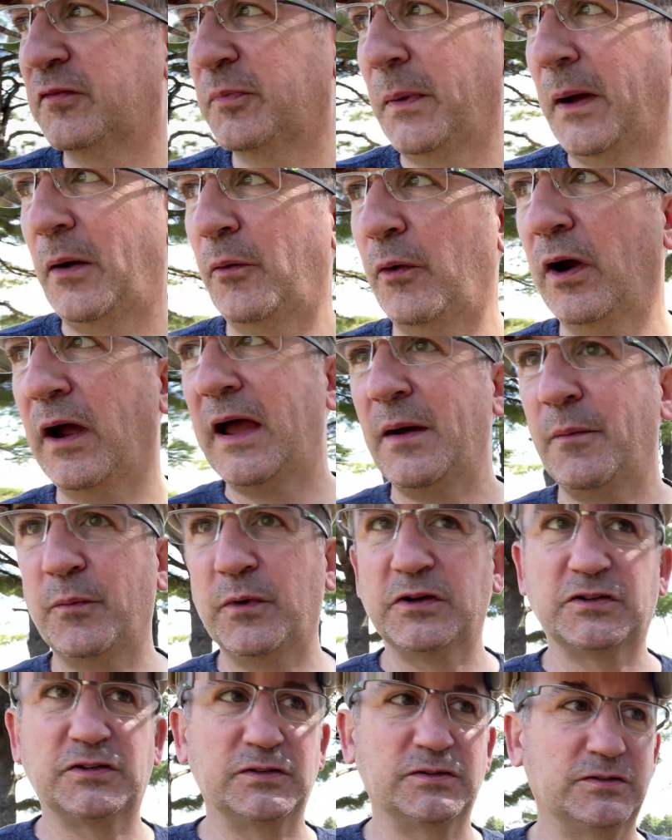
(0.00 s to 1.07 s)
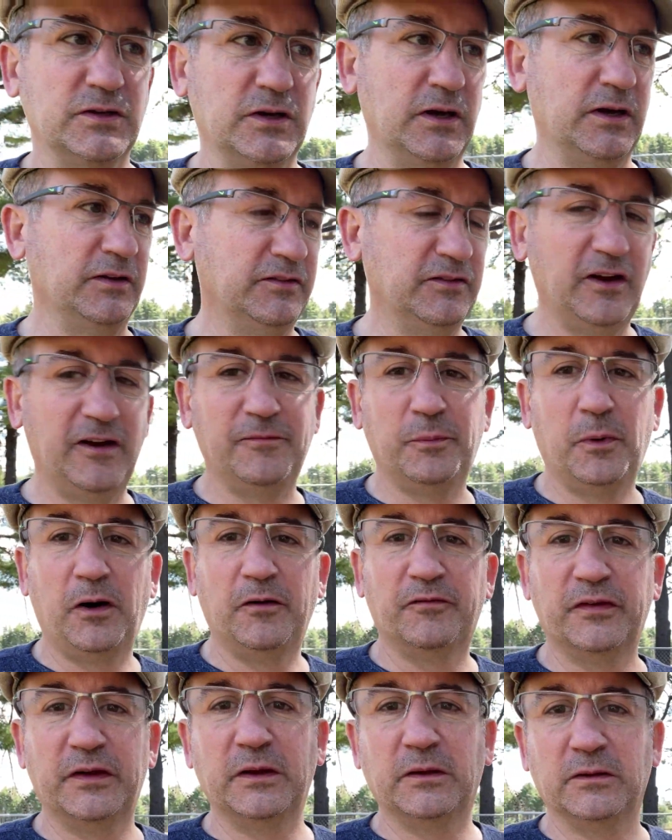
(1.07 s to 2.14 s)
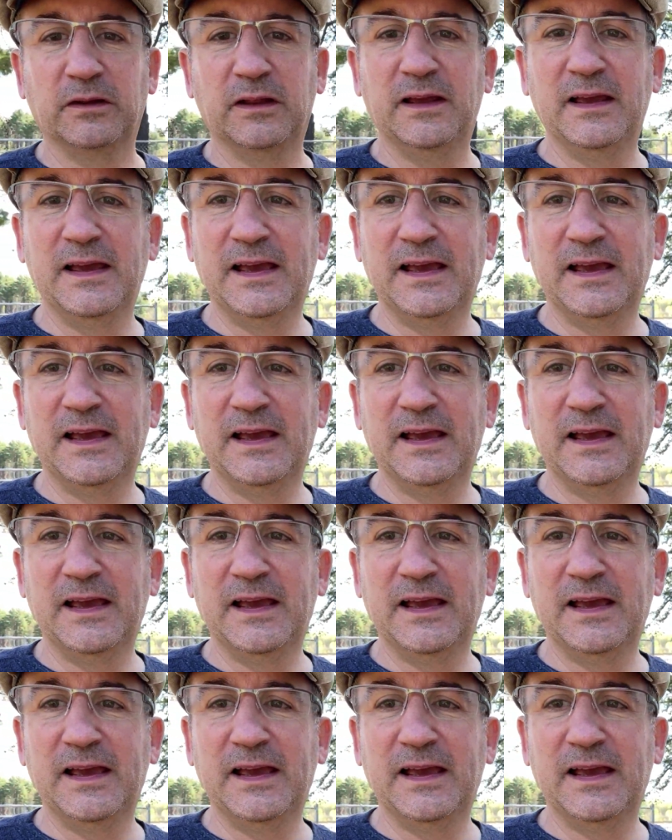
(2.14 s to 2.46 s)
spot where I am, which is a softball field.